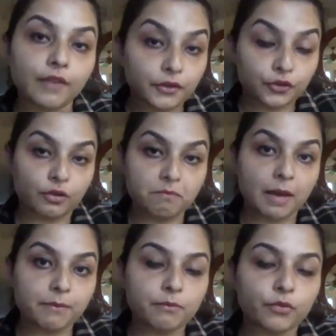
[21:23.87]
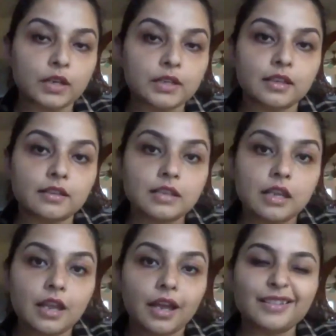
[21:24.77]
stream mapping process.
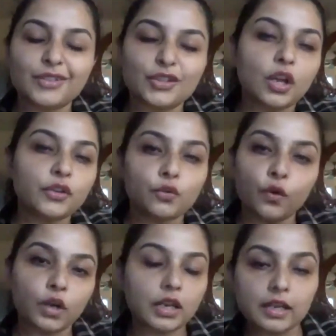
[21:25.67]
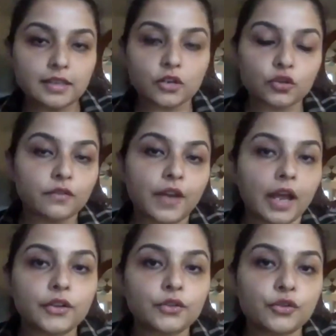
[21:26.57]
And this is not your organizational
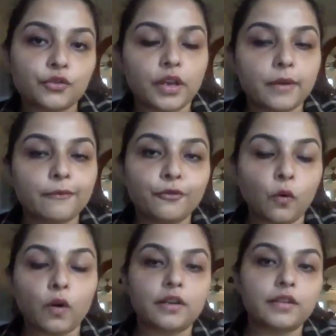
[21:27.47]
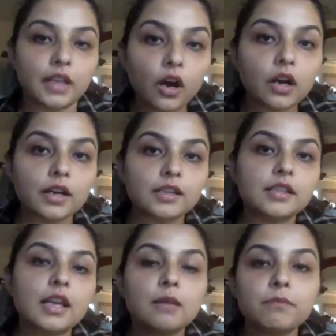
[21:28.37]
value stream for the art,
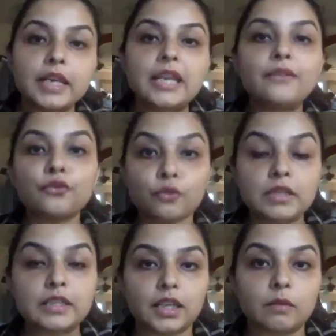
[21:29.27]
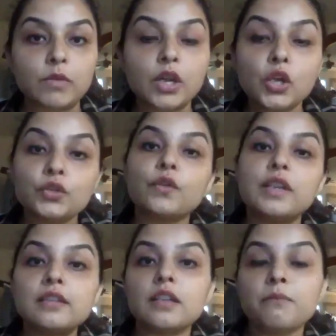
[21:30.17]
but even from a team. So
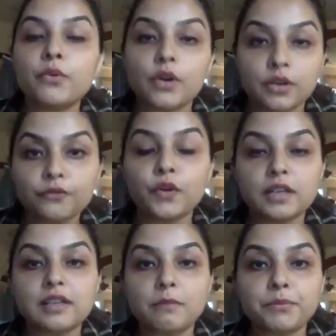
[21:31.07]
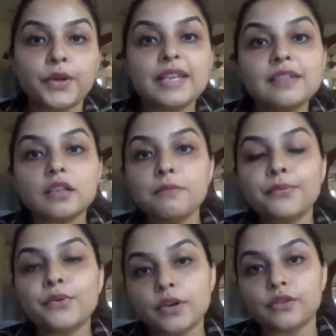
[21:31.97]
is it important, for example, is it
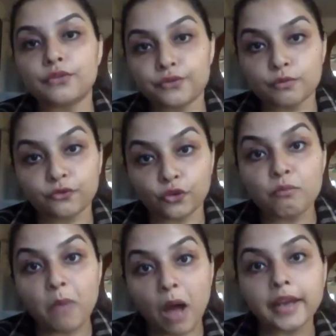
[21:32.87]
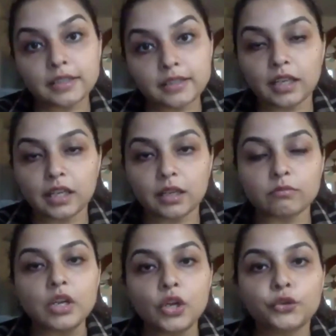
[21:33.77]
important for my
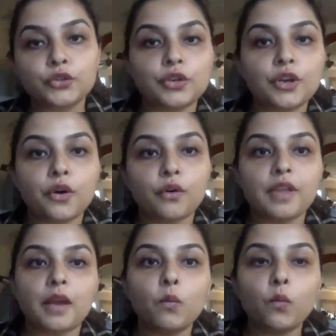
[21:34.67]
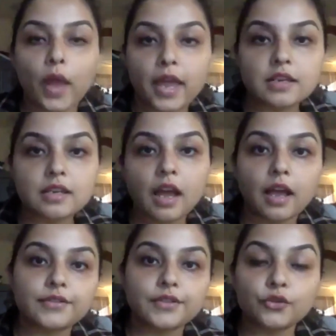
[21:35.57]
team to know that when
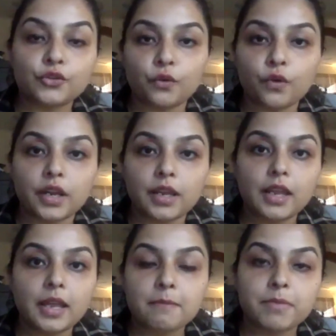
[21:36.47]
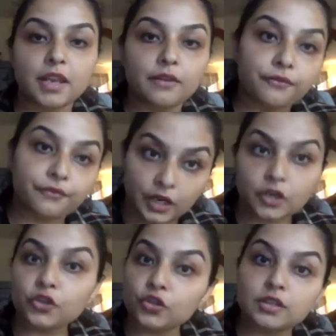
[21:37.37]
has a story been
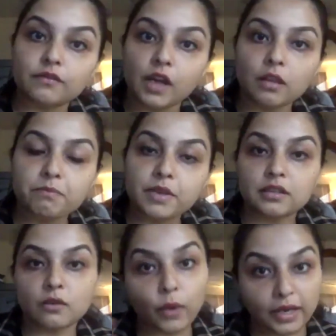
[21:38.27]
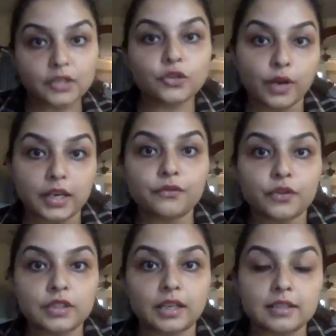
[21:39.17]
finished development and when it's ready
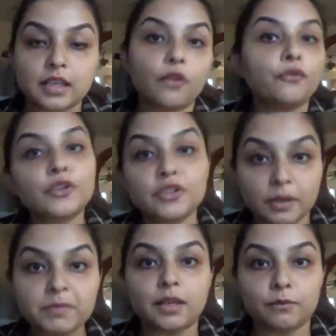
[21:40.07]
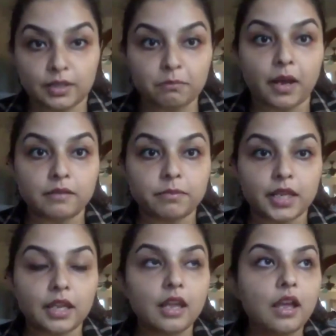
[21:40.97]
for testing? For some teams, it might
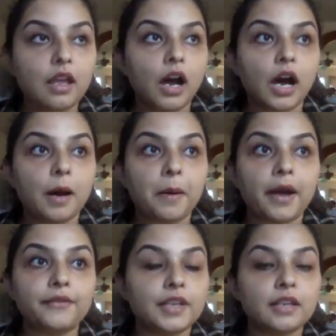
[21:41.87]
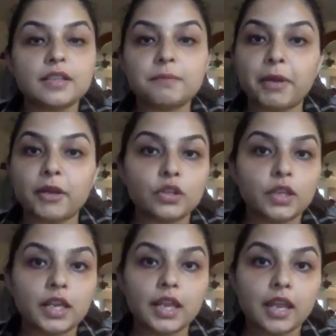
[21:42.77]
be. I've seen,
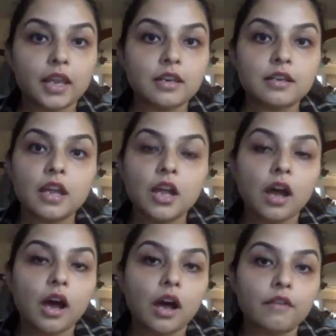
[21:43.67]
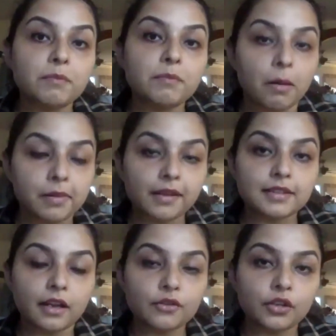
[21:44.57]
especially in the public
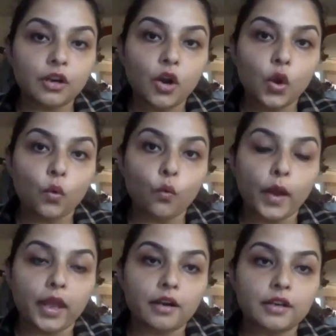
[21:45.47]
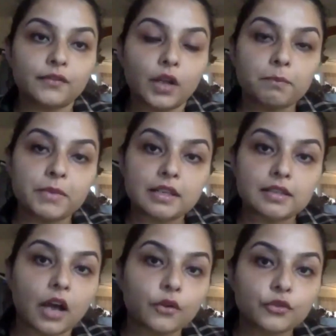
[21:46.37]
sector, where development
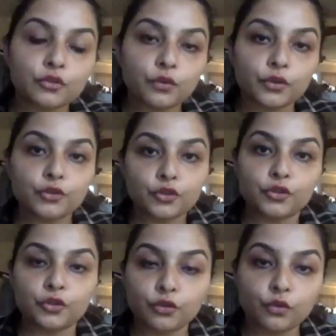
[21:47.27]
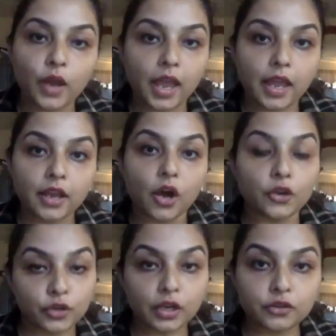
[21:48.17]
is outsourced to a
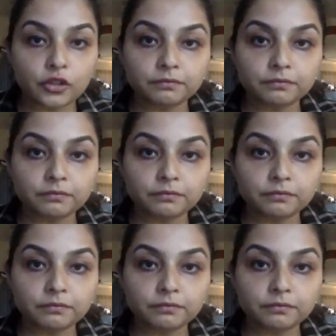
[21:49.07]
contractor